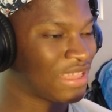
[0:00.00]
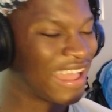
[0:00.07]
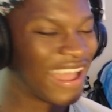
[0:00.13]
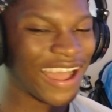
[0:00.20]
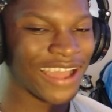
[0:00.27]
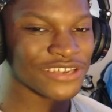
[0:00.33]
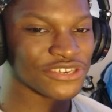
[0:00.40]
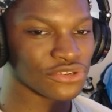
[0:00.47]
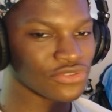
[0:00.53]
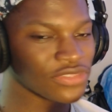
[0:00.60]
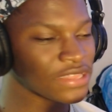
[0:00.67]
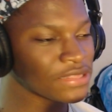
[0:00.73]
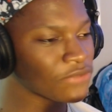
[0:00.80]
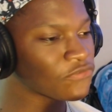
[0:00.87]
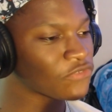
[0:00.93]
I do
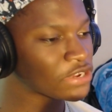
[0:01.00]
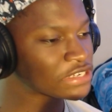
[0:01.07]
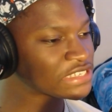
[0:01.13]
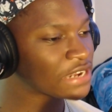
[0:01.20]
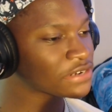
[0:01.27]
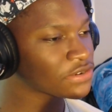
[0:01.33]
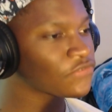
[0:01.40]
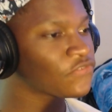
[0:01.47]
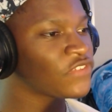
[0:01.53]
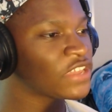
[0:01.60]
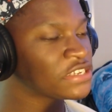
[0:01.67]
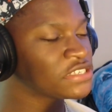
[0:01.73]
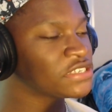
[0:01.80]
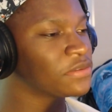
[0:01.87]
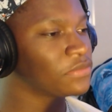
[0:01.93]
think the voice actor
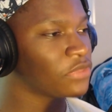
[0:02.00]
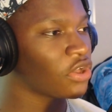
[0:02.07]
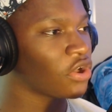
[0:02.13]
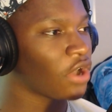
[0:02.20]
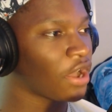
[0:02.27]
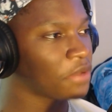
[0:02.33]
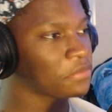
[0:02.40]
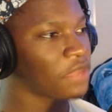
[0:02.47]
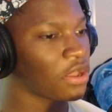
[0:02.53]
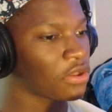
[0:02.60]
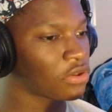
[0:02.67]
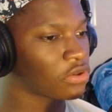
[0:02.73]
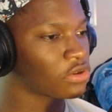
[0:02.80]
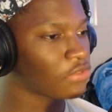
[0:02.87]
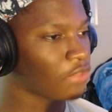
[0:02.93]
fits him, though. I'm not
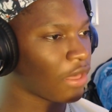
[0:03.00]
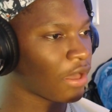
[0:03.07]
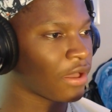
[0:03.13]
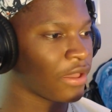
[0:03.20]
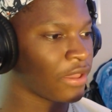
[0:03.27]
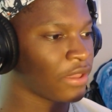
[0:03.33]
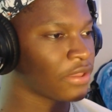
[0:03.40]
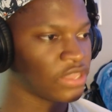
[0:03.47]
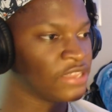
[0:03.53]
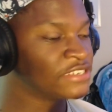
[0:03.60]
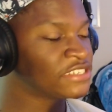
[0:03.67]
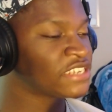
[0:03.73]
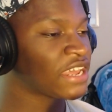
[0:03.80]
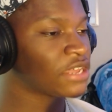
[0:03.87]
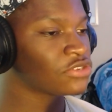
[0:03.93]
gonna lie. He
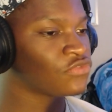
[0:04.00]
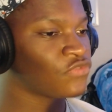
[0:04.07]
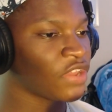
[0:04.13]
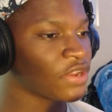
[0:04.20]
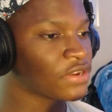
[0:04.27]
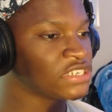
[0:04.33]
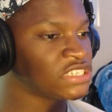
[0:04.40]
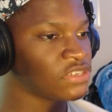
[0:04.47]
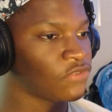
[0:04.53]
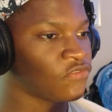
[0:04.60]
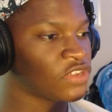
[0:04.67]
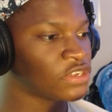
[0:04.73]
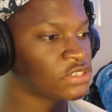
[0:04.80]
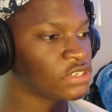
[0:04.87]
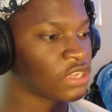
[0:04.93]
sounds very
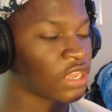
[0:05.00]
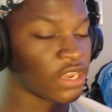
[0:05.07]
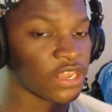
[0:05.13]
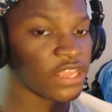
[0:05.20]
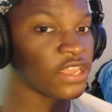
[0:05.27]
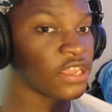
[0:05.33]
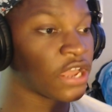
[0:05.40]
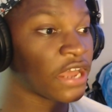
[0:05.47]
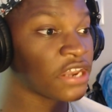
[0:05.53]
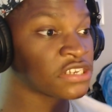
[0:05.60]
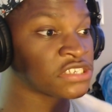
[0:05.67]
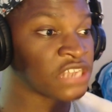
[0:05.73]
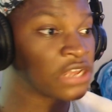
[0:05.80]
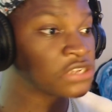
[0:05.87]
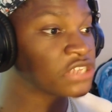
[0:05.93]
sophisticated. He kind of
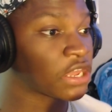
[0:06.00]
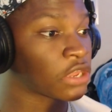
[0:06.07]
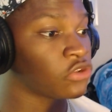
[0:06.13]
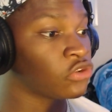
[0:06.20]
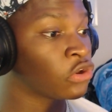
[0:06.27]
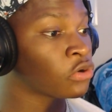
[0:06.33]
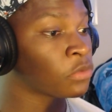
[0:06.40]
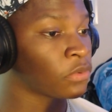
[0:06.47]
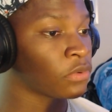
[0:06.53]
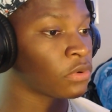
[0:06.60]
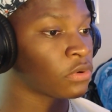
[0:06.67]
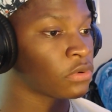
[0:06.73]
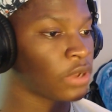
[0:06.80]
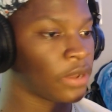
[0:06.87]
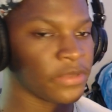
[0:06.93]
sounds like a
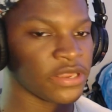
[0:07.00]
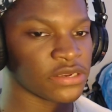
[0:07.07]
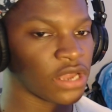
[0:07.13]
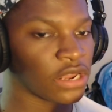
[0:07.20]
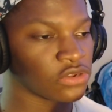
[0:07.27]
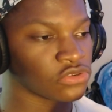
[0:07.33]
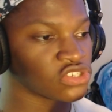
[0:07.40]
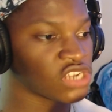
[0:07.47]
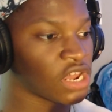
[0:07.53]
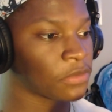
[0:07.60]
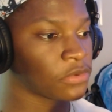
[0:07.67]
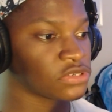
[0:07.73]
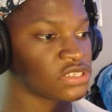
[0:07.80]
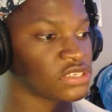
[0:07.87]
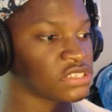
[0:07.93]
noble. I mean, I know
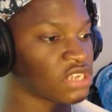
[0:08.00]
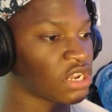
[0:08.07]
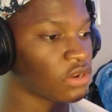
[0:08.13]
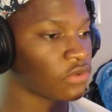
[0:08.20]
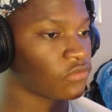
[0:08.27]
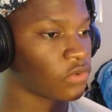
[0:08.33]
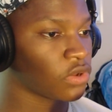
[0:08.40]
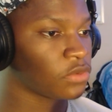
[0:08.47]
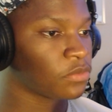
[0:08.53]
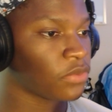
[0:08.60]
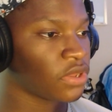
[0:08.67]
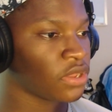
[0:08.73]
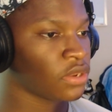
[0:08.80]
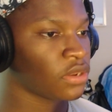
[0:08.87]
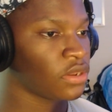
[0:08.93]
Sabo's the son of one,
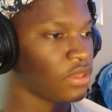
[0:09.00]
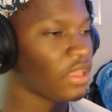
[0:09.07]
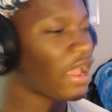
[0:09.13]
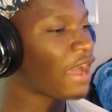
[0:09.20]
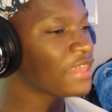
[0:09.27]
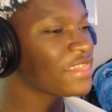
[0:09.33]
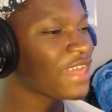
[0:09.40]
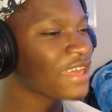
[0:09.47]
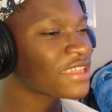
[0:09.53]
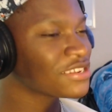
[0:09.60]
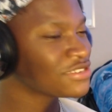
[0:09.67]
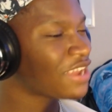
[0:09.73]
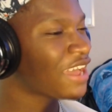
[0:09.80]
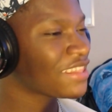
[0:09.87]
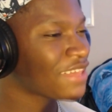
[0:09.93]
but I
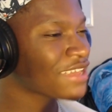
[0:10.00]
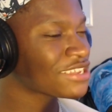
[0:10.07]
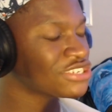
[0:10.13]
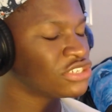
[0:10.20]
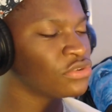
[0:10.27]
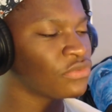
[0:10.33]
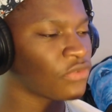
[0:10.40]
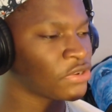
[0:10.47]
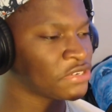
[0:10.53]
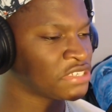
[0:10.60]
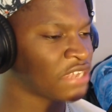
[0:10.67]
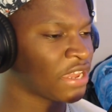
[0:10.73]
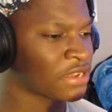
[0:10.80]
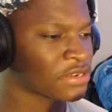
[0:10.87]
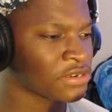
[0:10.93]
like his new voice
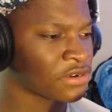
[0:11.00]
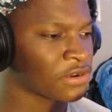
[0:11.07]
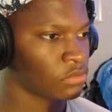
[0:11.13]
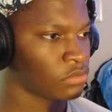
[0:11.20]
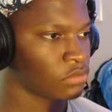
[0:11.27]
actor.